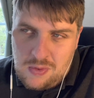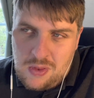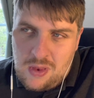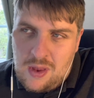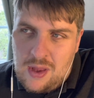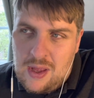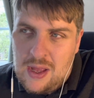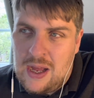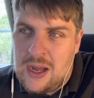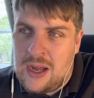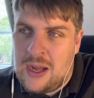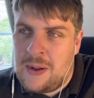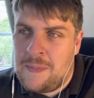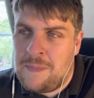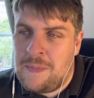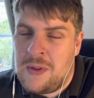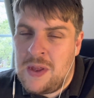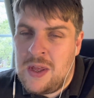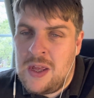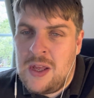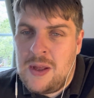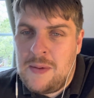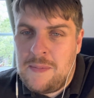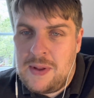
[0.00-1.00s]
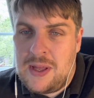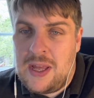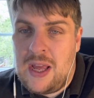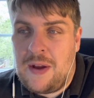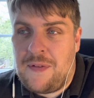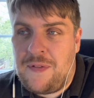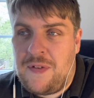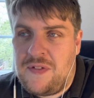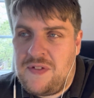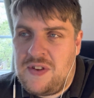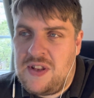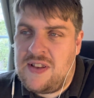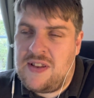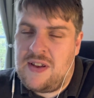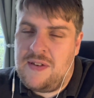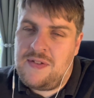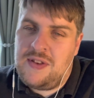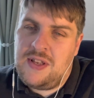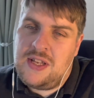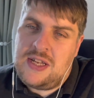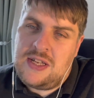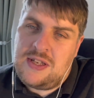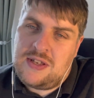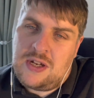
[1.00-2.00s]
57
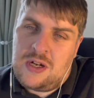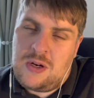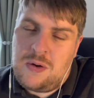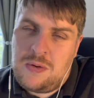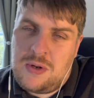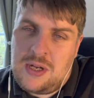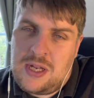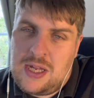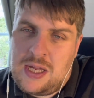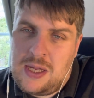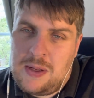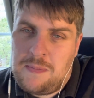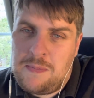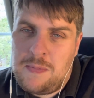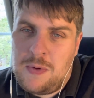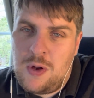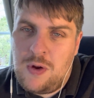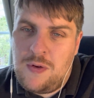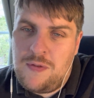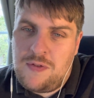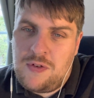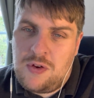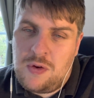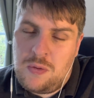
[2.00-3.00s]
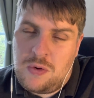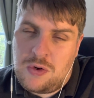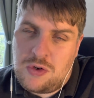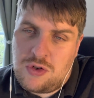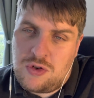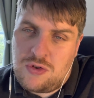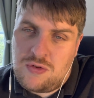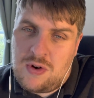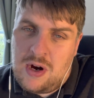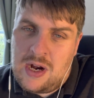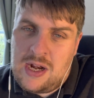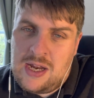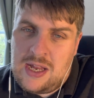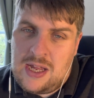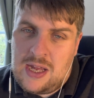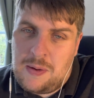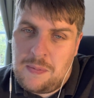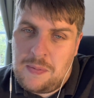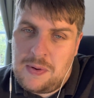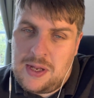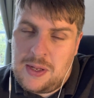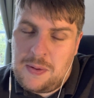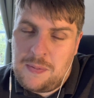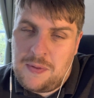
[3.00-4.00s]
years old. He moved to Australia
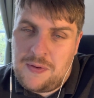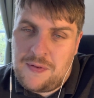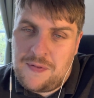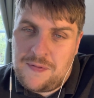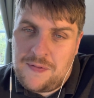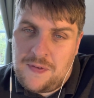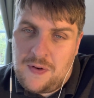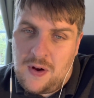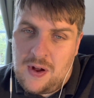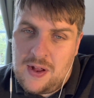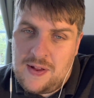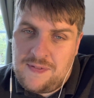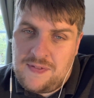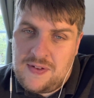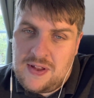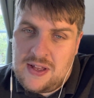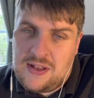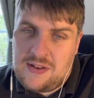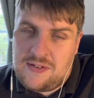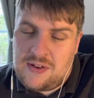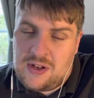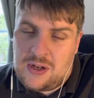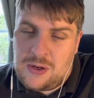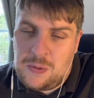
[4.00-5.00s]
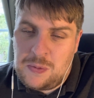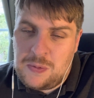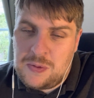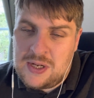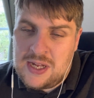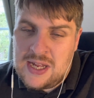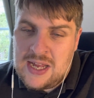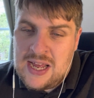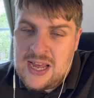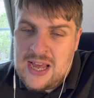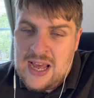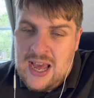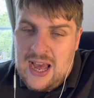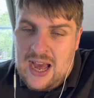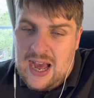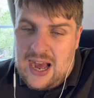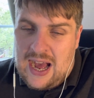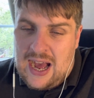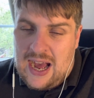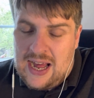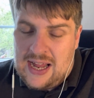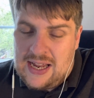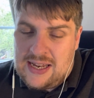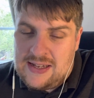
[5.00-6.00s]
when he was 5 years old,
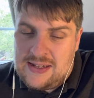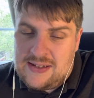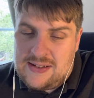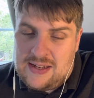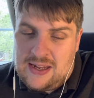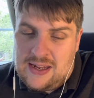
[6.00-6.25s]
and